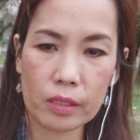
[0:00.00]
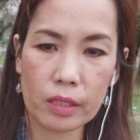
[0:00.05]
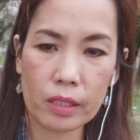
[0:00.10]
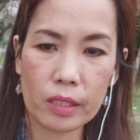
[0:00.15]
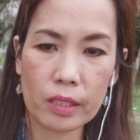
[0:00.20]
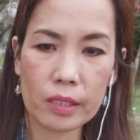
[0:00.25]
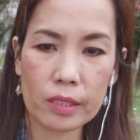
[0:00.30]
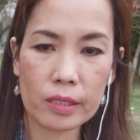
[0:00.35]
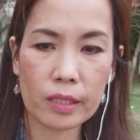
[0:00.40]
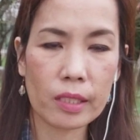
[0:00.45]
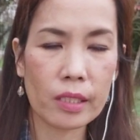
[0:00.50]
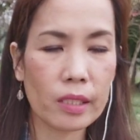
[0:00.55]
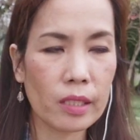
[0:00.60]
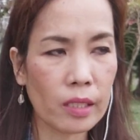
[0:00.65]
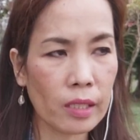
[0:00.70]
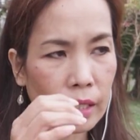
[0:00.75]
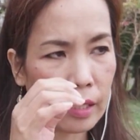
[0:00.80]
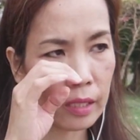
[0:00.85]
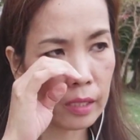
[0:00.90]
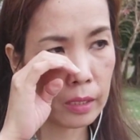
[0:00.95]
He said
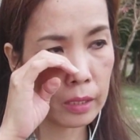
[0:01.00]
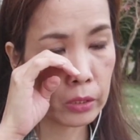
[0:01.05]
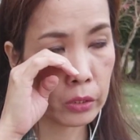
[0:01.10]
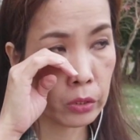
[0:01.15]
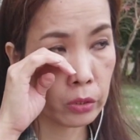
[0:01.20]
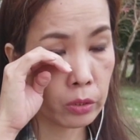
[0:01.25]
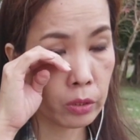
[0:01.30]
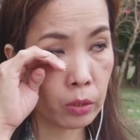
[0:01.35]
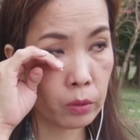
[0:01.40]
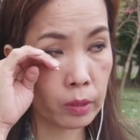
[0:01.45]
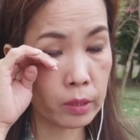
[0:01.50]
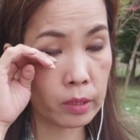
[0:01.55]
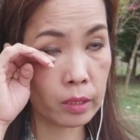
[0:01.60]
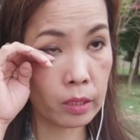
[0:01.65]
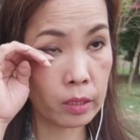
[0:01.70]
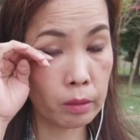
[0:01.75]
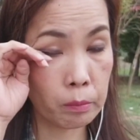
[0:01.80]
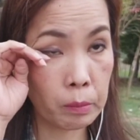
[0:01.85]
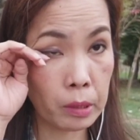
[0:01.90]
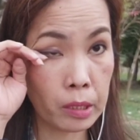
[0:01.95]
uh, I should go
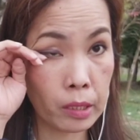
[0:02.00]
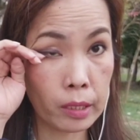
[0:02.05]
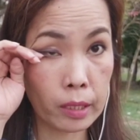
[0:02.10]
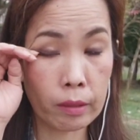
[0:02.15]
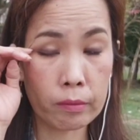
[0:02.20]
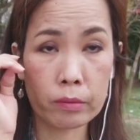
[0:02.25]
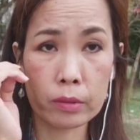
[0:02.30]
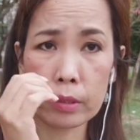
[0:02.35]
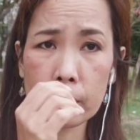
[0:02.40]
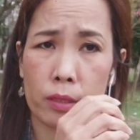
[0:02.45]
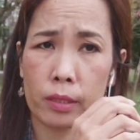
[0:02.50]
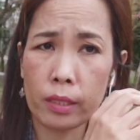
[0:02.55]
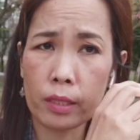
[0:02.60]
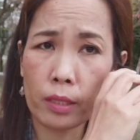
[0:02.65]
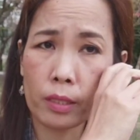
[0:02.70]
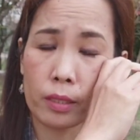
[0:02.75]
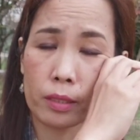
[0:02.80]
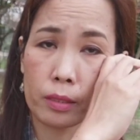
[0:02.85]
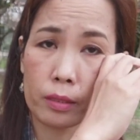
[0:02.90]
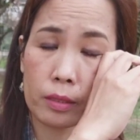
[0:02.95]
attend the meeting after
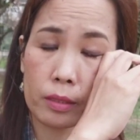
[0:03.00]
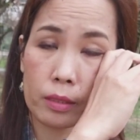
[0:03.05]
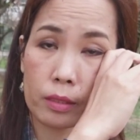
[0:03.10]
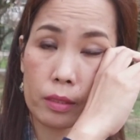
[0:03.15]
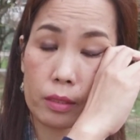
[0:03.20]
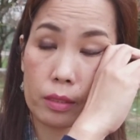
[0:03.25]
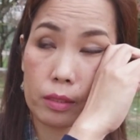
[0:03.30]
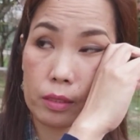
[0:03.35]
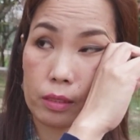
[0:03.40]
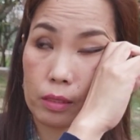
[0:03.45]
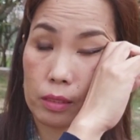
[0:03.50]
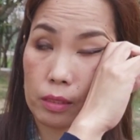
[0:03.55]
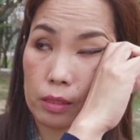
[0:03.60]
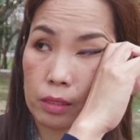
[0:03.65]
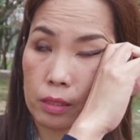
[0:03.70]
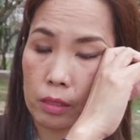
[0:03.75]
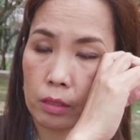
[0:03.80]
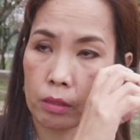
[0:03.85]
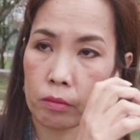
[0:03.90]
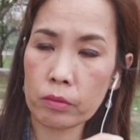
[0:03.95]
the
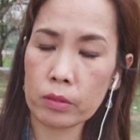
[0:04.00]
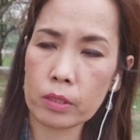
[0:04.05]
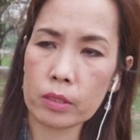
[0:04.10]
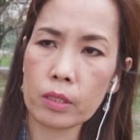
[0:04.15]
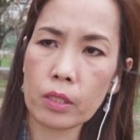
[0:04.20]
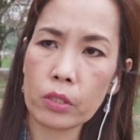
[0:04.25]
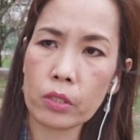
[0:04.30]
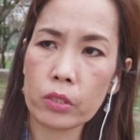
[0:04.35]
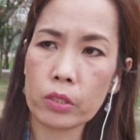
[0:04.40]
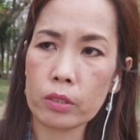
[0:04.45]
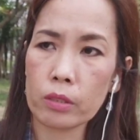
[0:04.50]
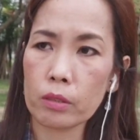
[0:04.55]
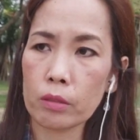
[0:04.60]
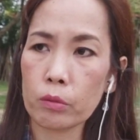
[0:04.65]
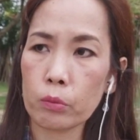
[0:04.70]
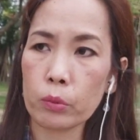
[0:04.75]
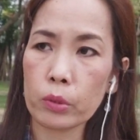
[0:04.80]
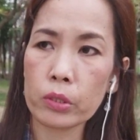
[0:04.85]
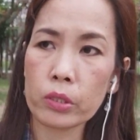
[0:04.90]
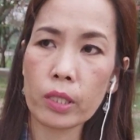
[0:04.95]
the conversation,
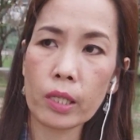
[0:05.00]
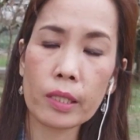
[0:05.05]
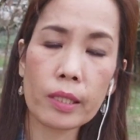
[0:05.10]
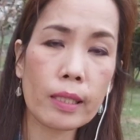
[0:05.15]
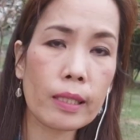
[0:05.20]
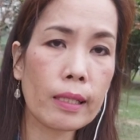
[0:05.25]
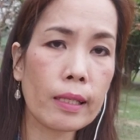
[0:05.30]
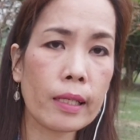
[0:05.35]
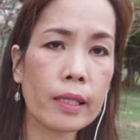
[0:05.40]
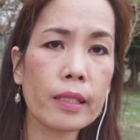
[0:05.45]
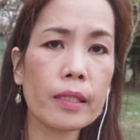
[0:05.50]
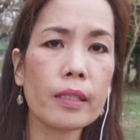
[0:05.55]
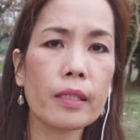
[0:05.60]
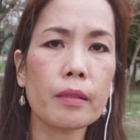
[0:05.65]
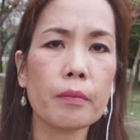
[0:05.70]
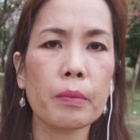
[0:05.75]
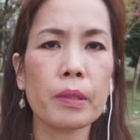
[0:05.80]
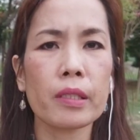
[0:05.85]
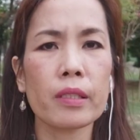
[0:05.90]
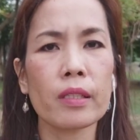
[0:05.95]
which I declined
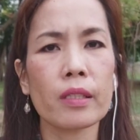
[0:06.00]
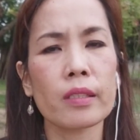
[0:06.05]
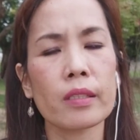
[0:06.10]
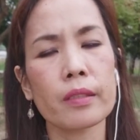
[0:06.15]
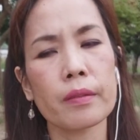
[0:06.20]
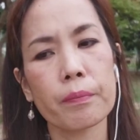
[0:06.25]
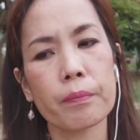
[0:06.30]
because